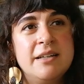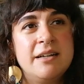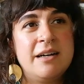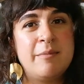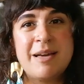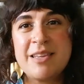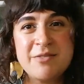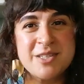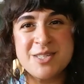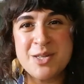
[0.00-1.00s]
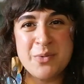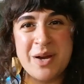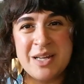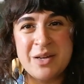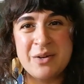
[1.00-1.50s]
I love to listen to the
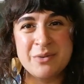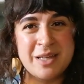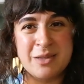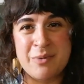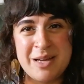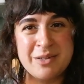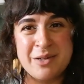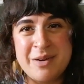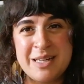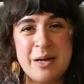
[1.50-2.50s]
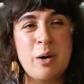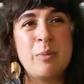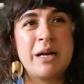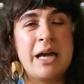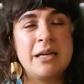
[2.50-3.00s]
radio, like the regular radio,
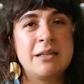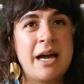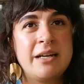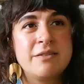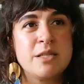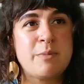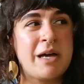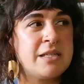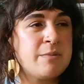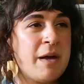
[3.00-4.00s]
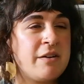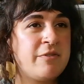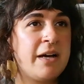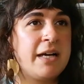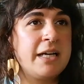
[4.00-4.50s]
but I kind of despise
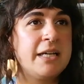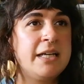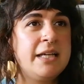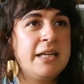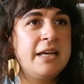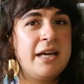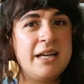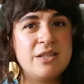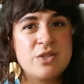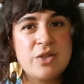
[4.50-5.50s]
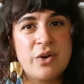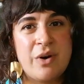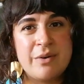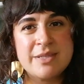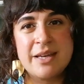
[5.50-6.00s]
Spotify. And so
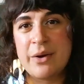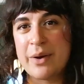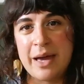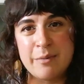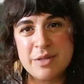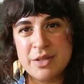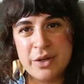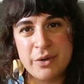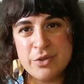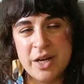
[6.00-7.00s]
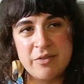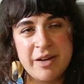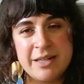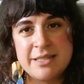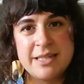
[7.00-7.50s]
I was like, okay, I'm just going to go try and
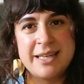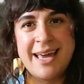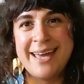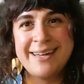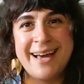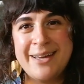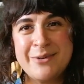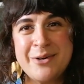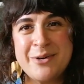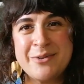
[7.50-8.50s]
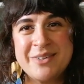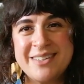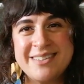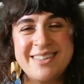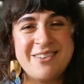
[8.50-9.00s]
find a CD. And I don't know
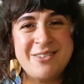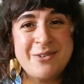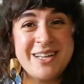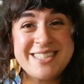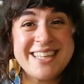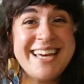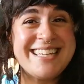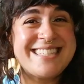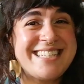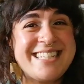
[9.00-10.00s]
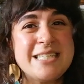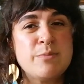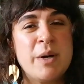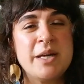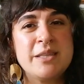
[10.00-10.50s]
if you guys like CDs,
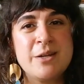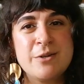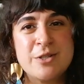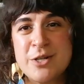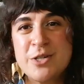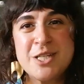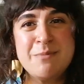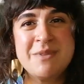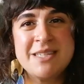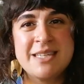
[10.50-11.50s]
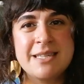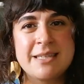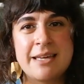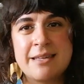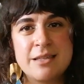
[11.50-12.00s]
but they're dirt cheap these days.
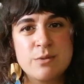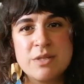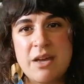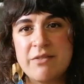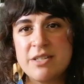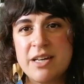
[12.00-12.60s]
Like, I think this was $7.